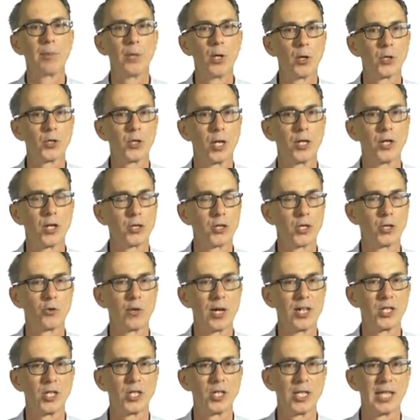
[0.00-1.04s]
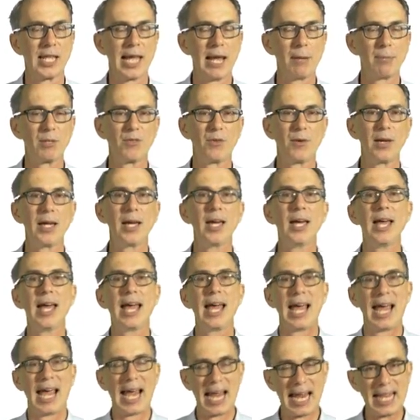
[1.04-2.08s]
dioxide concentrations in the atmosphere,
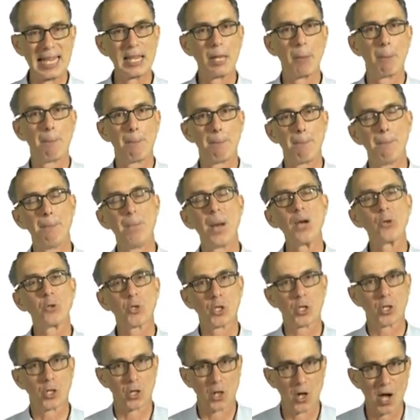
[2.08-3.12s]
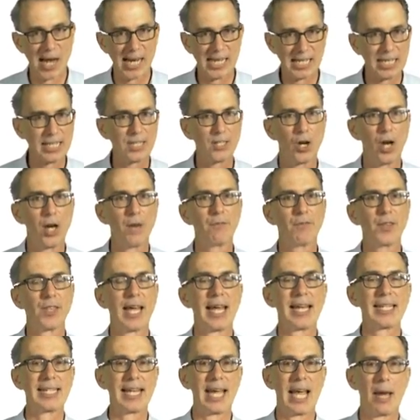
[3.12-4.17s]
and the most likely time for
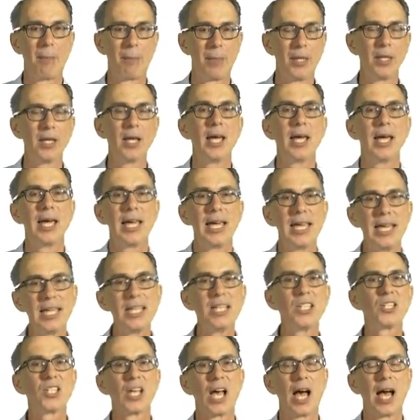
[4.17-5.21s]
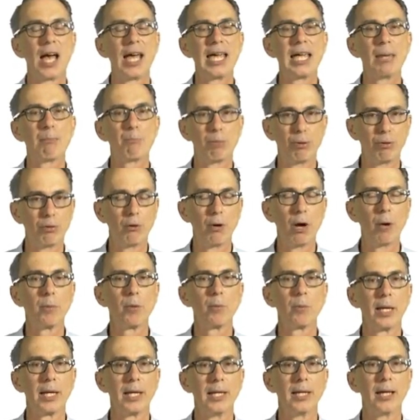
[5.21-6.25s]
that to happen is
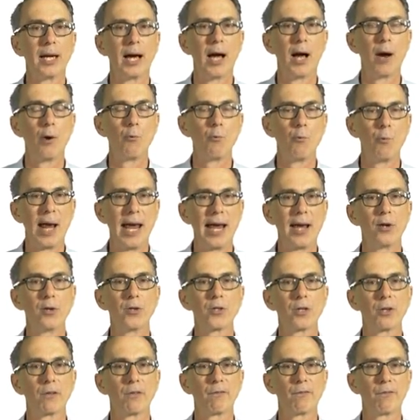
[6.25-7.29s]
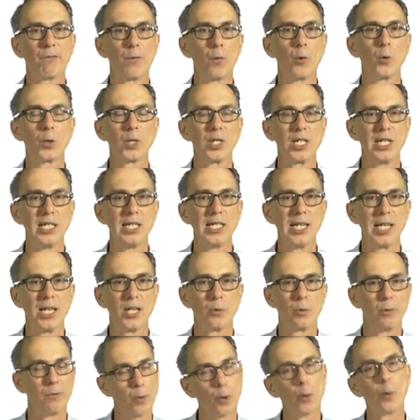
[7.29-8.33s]
probably around 40
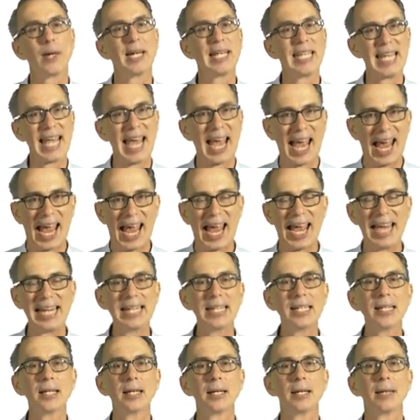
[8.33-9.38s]
years. We've already added